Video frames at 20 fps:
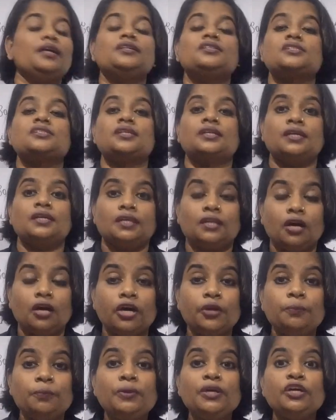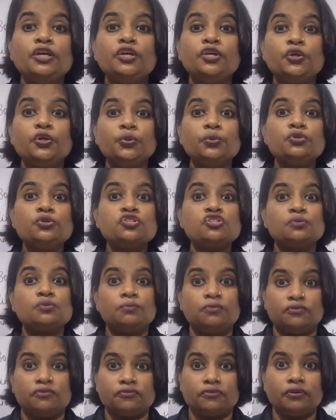It cannot be
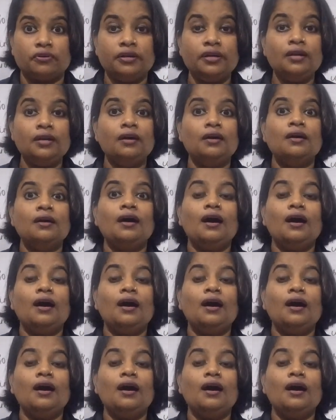used before